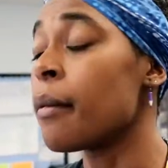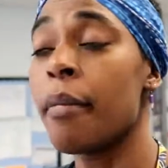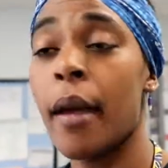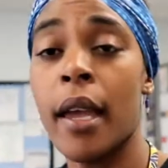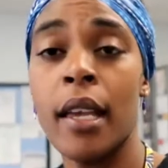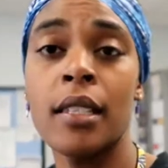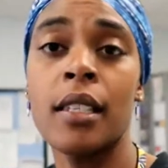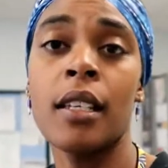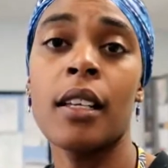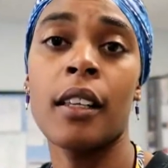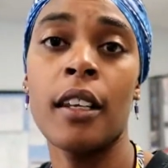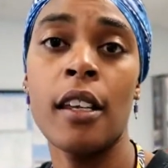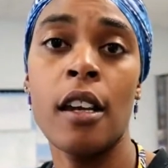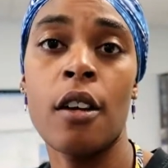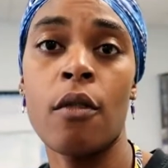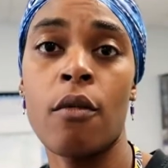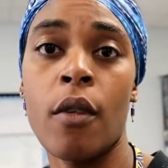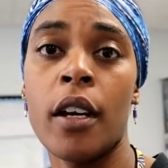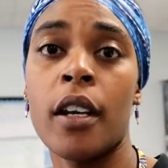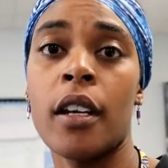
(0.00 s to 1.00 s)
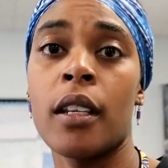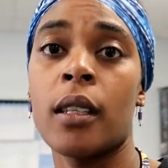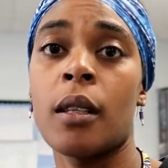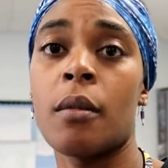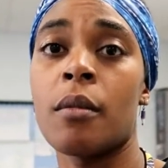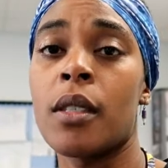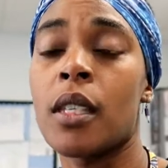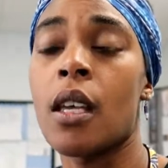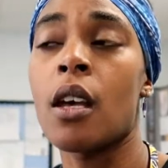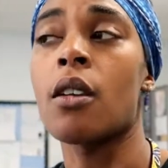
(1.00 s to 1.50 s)
basically are running it
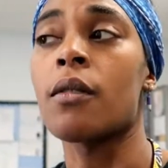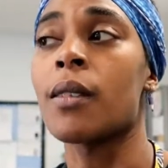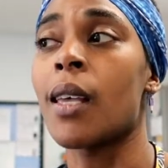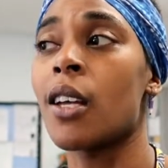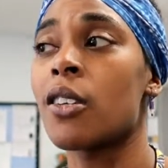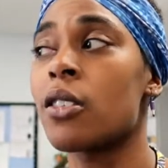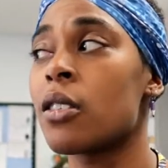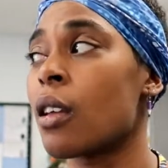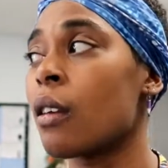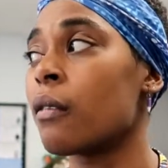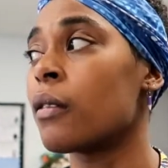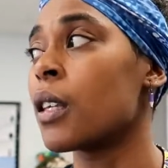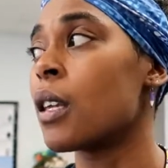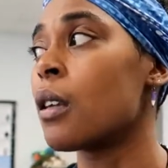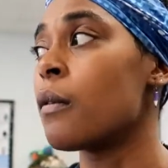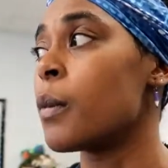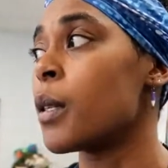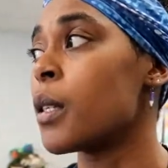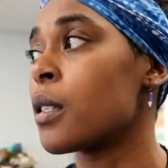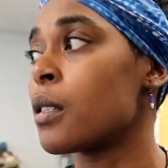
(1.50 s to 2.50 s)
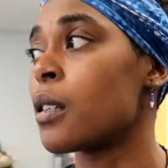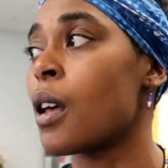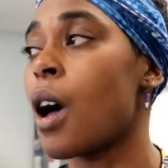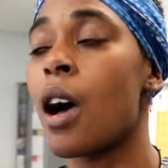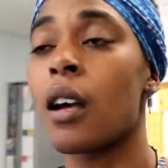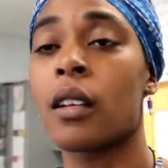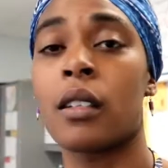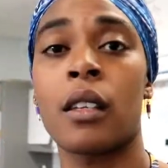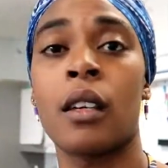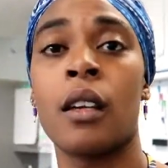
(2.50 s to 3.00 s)
themselves. I just have to keep it
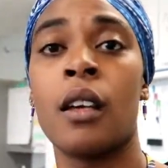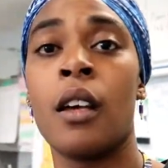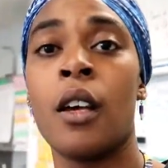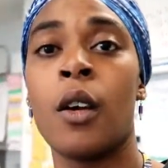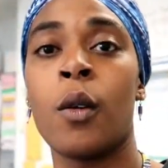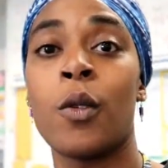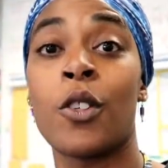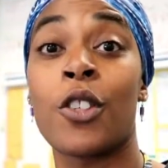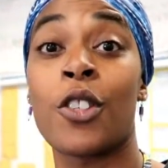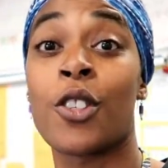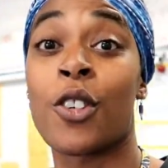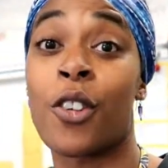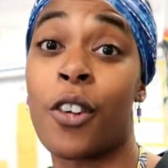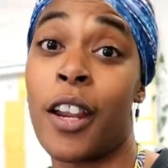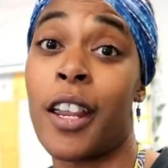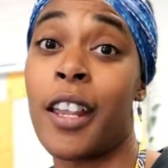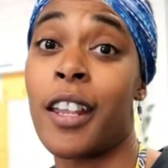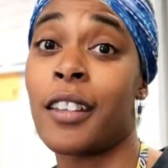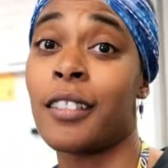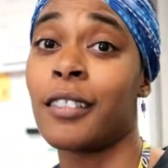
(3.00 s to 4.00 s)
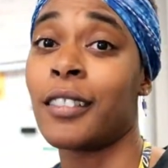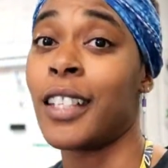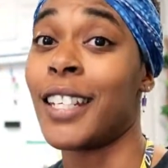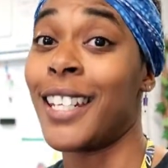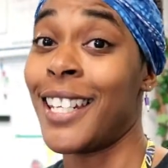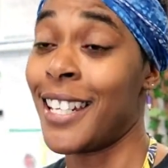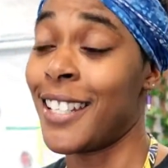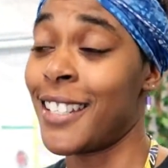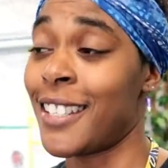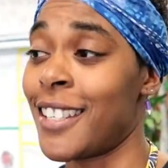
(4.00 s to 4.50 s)
stocked, which is great
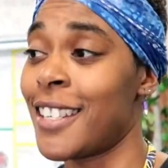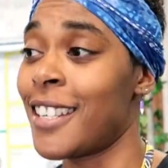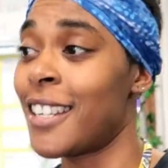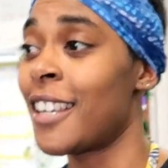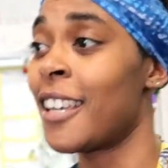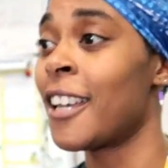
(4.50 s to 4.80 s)
and easy.